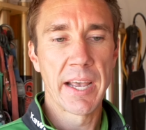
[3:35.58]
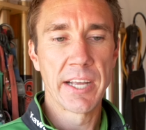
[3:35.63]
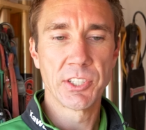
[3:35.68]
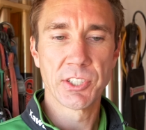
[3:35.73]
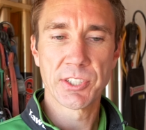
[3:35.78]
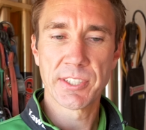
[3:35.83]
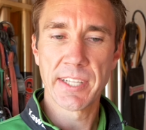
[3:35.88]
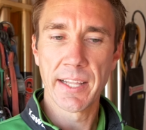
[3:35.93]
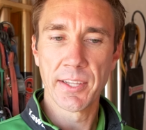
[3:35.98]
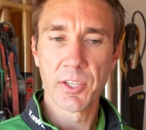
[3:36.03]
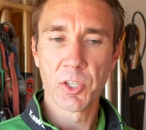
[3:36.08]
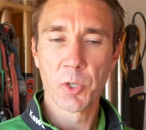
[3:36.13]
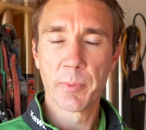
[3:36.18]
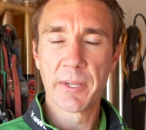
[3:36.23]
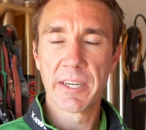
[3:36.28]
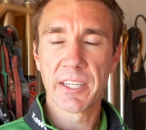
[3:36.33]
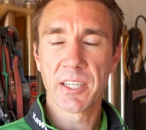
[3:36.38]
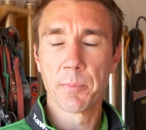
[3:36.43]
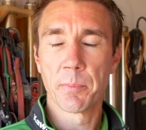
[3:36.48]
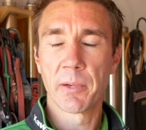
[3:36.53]
just that little
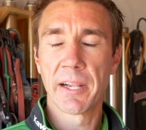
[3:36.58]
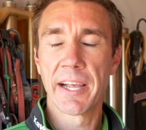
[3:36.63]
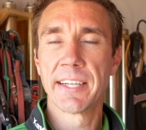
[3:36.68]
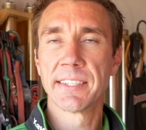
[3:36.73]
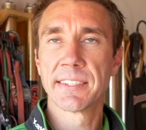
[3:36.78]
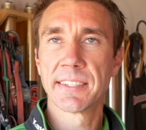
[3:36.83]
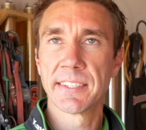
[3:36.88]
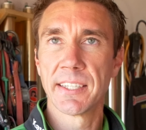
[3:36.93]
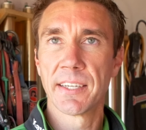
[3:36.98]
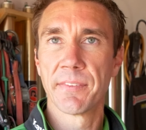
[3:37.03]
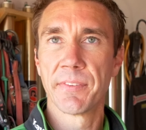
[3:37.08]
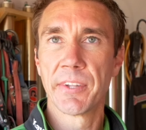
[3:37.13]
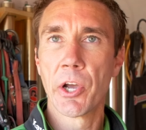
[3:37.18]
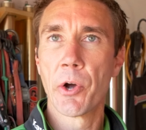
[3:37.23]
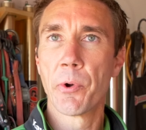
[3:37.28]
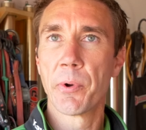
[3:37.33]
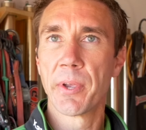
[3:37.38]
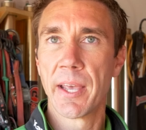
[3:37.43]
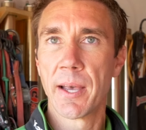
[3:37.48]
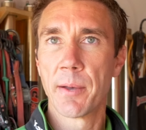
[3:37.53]
bit of compliancy of the
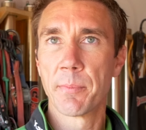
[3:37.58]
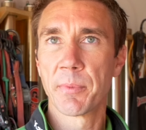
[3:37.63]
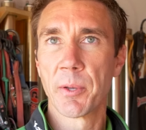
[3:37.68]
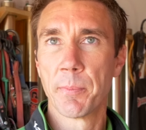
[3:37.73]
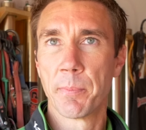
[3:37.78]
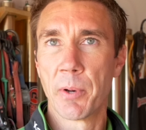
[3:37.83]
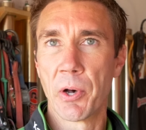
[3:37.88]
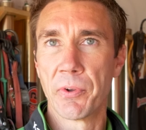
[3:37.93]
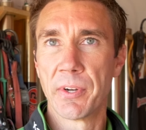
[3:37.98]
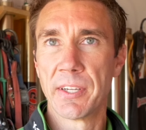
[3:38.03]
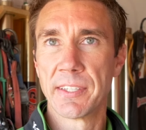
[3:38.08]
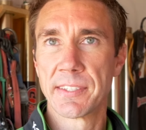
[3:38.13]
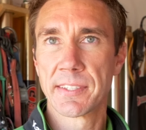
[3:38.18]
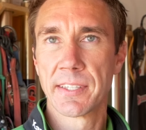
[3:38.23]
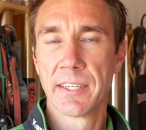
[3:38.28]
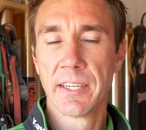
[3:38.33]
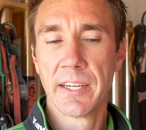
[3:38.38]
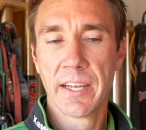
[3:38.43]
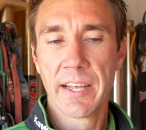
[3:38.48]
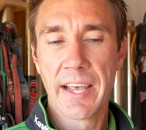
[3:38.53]
OEM components
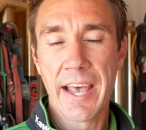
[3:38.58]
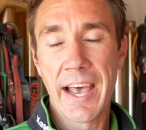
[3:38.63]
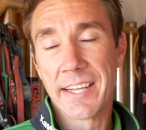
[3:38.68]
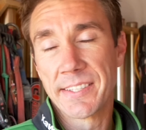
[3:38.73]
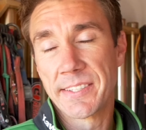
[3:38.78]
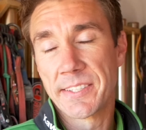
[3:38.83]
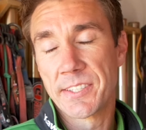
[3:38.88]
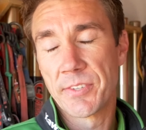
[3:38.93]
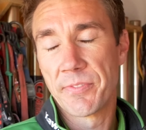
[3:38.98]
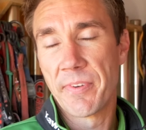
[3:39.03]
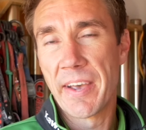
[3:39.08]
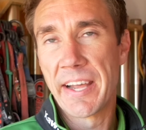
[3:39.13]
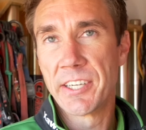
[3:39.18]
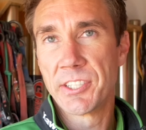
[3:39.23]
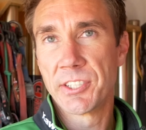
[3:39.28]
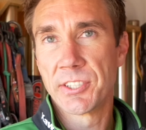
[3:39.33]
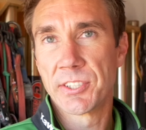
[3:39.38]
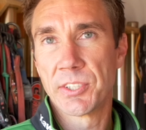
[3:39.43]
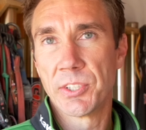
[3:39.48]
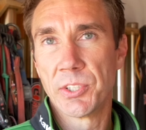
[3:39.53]
has its
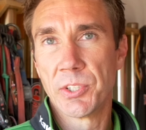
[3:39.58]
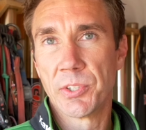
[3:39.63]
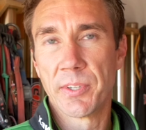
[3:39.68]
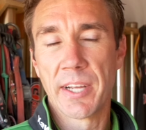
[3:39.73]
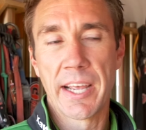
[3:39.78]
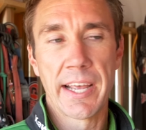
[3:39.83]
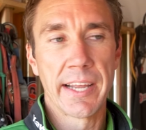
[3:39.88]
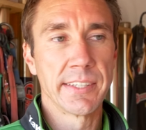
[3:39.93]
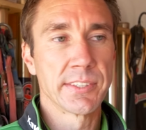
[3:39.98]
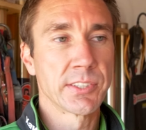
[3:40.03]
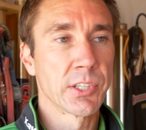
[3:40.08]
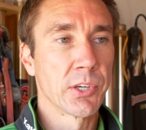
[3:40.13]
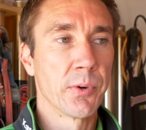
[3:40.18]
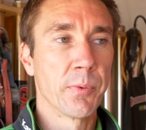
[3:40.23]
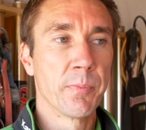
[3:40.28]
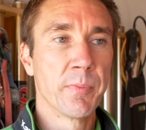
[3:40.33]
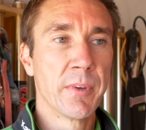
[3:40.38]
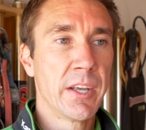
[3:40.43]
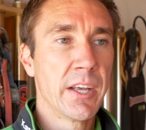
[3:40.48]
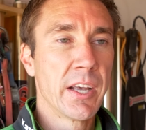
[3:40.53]
advantages too. And
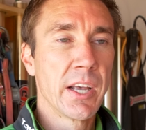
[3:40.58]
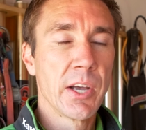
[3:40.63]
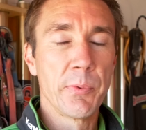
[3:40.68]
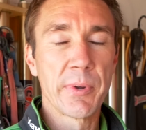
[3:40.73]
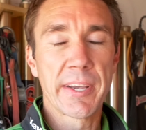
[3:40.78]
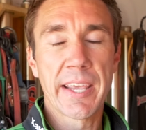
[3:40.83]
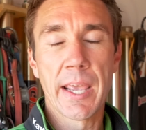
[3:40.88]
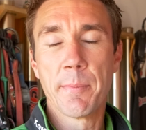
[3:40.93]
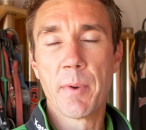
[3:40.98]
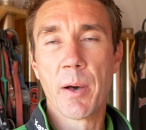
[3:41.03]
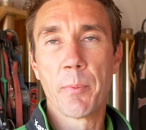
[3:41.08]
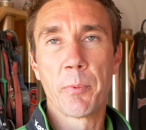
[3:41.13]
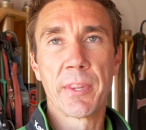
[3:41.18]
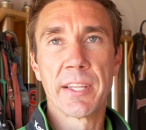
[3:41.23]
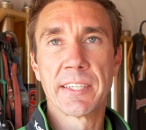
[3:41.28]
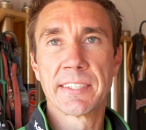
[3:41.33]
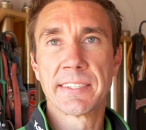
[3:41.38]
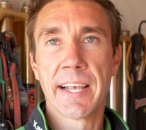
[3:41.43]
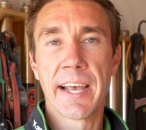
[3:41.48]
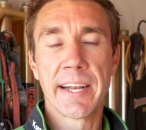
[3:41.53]
so we came up
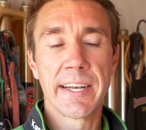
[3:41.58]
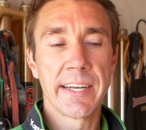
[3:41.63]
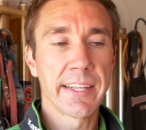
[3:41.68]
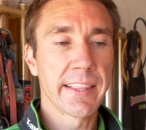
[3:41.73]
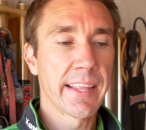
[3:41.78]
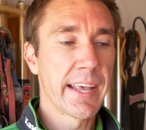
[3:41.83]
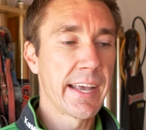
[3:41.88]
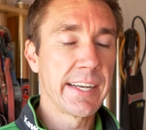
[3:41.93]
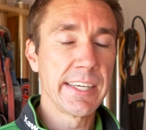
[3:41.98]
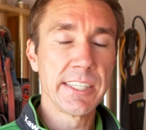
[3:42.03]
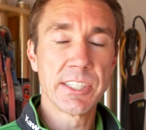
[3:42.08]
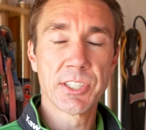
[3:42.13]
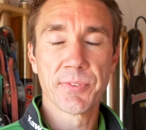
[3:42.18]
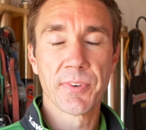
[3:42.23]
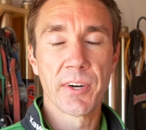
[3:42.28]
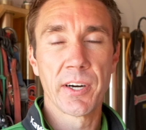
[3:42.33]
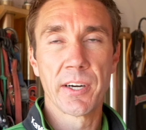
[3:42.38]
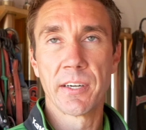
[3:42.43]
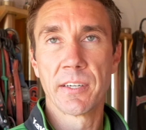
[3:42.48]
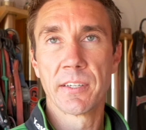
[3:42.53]
with a setting that each
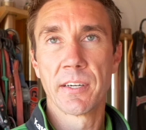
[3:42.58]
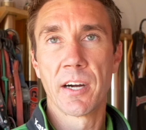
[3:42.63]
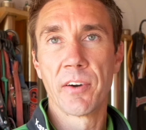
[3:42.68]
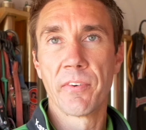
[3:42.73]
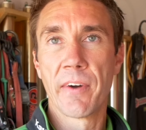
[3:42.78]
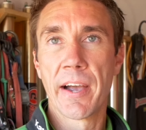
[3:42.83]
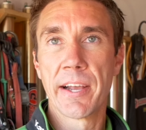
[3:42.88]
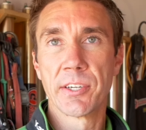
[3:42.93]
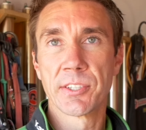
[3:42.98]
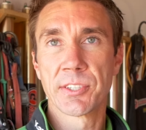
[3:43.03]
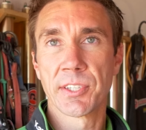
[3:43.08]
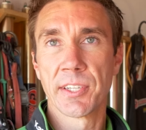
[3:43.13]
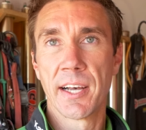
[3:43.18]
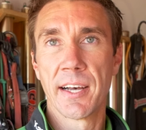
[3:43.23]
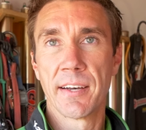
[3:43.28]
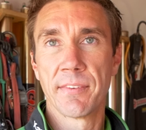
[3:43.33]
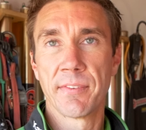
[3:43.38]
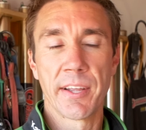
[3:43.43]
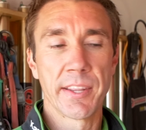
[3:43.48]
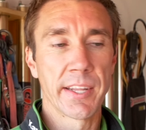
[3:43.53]
of our riders
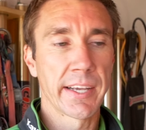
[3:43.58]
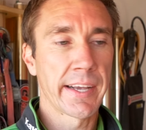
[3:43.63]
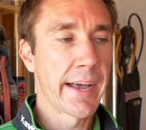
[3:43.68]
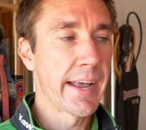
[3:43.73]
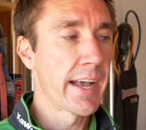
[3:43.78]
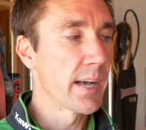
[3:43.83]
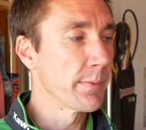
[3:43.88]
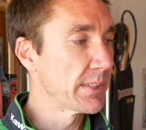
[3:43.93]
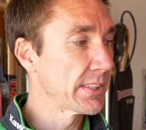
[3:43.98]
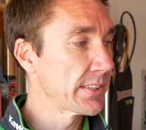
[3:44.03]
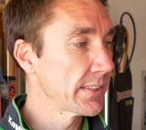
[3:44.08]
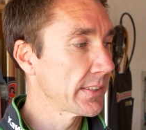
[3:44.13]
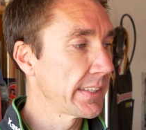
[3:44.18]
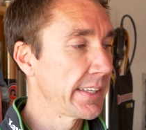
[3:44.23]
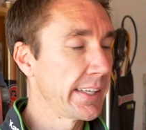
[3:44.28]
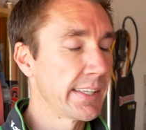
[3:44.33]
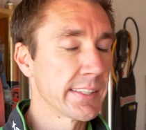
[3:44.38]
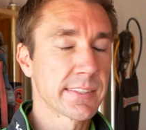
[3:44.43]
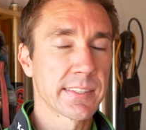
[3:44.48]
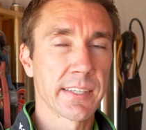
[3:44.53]
love on the
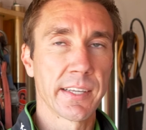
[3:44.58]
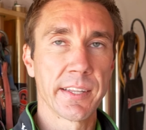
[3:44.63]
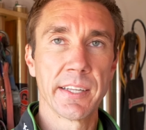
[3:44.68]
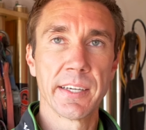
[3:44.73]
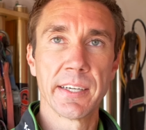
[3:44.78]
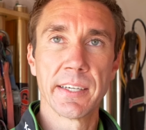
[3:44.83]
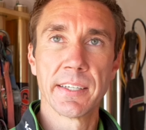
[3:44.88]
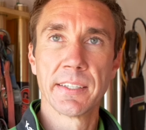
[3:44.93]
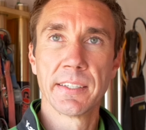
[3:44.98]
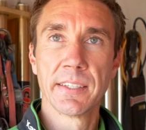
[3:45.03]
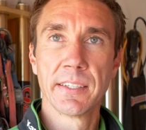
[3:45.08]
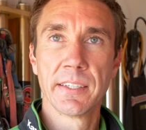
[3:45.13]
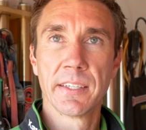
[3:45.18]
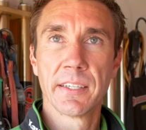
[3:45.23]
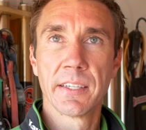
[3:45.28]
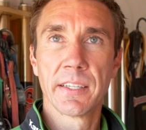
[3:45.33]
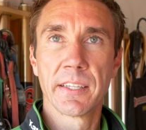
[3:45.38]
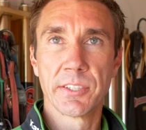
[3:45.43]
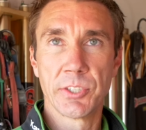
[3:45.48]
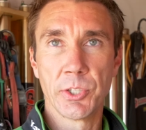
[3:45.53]
Kayabas kits, on the
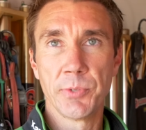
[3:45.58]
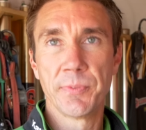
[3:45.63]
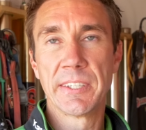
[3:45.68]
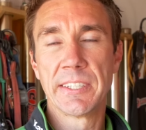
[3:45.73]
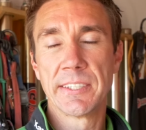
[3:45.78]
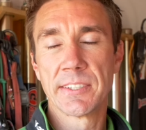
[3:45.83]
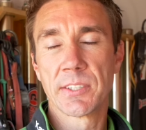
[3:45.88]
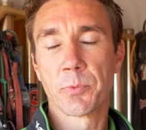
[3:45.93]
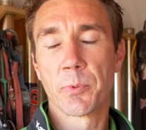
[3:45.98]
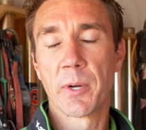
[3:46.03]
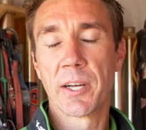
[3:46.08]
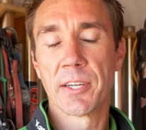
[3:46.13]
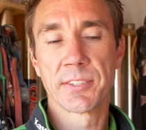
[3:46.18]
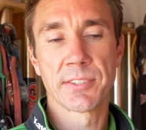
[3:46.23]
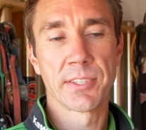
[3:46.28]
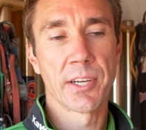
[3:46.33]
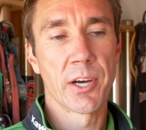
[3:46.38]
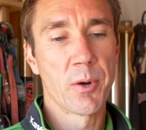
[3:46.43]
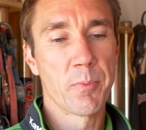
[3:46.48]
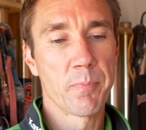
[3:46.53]
250s as well.
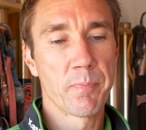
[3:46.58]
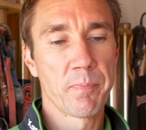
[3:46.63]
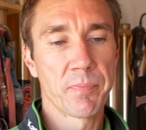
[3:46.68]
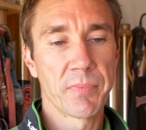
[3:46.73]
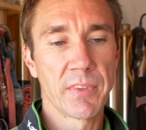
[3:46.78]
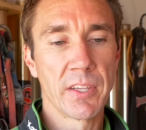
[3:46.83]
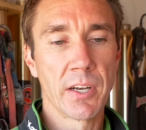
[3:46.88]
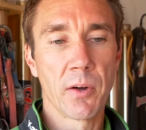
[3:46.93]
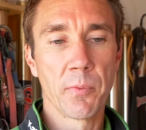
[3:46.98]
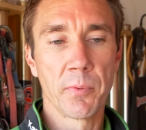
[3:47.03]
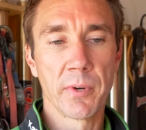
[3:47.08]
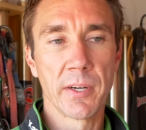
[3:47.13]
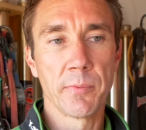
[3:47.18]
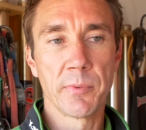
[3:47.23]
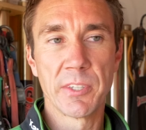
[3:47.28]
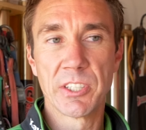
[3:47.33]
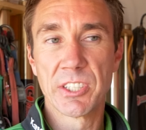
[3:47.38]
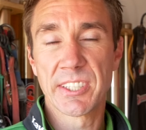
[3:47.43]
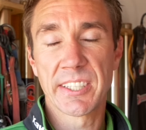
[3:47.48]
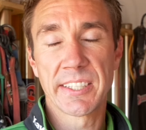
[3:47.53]
So
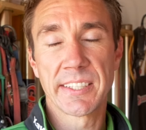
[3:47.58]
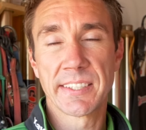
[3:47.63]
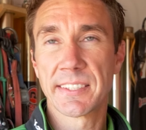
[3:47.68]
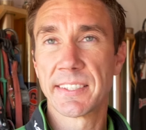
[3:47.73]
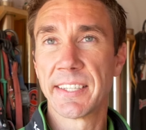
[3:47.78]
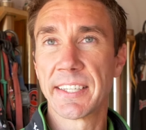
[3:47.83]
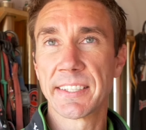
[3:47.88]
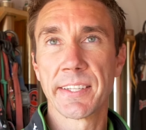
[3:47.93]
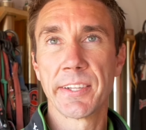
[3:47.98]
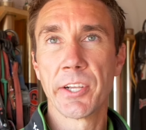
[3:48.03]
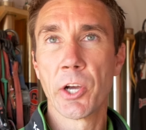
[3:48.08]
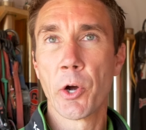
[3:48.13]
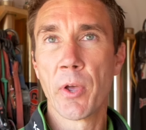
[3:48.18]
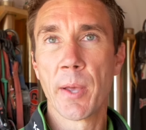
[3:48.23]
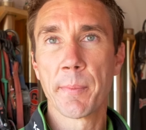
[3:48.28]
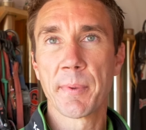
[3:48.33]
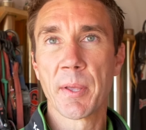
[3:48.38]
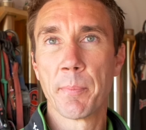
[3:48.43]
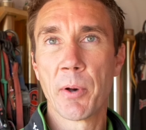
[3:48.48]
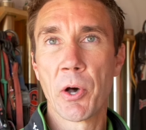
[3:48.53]
we just stick to the
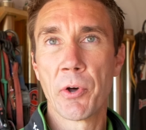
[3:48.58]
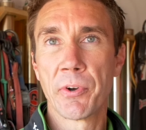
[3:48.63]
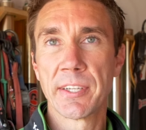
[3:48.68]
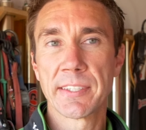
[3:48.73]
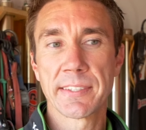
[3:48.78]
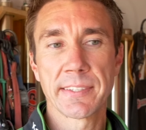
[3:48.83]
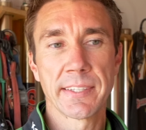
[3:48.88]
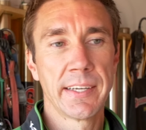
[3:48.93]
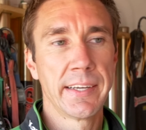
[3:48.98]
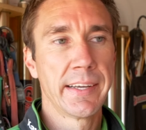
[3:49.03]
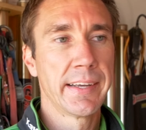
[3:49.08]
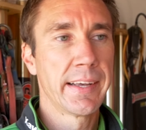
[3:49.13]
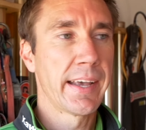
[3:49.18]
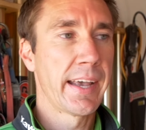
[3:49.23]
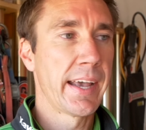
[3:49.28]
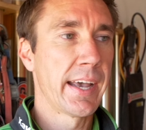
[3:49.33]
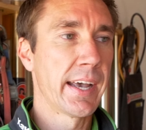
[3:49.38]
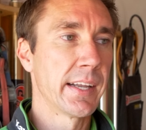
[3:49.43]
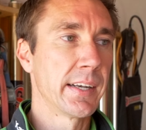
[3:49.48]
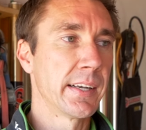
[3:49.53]
OEM components,
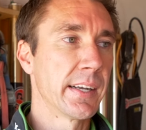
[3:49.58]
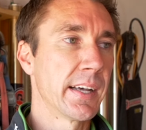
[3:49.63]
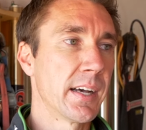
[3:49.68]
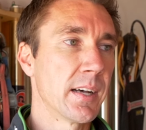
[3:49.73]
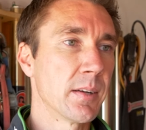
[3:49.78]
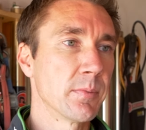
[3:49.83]
and